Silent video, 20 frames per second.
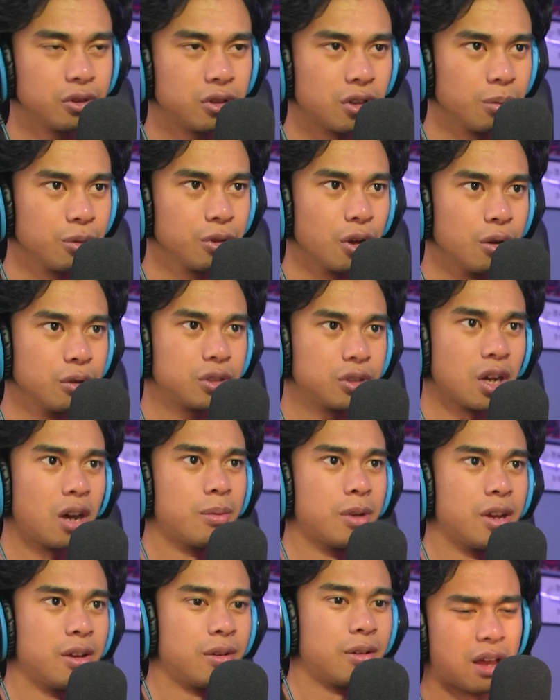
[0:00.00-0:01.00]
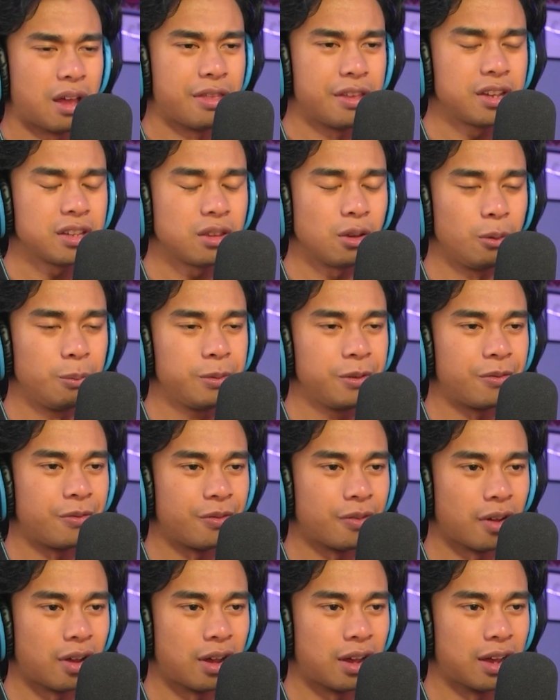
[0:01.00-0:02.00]
W Otama. I think they'll be
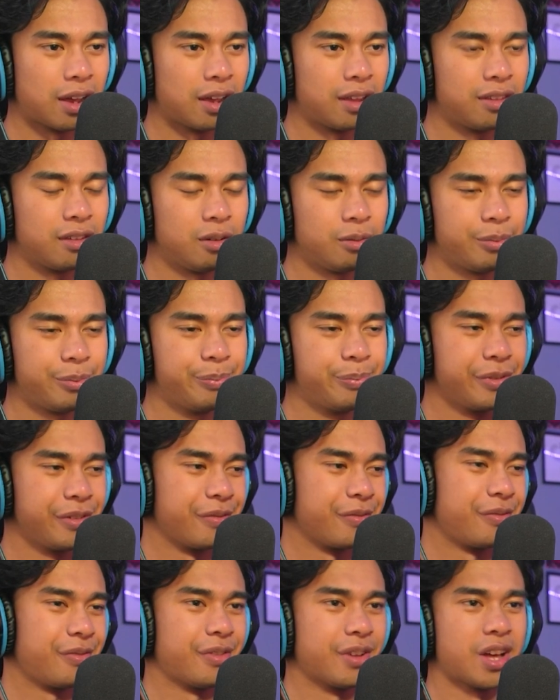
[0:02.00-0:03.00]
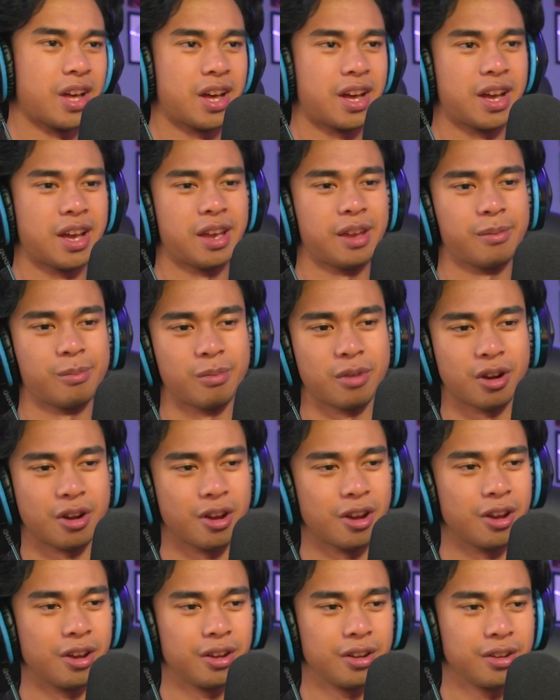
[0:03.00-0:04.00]
fine. They'll be fine, bruh.